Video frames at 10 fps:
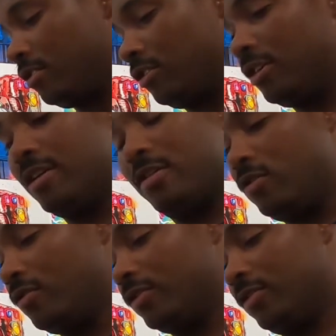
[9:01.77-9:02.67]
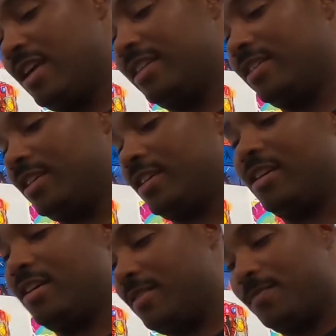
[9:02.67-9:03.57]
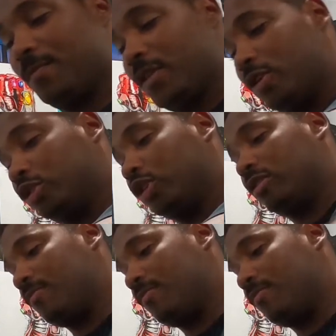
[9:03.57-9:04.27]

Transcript: All right, cool. So that's uh controller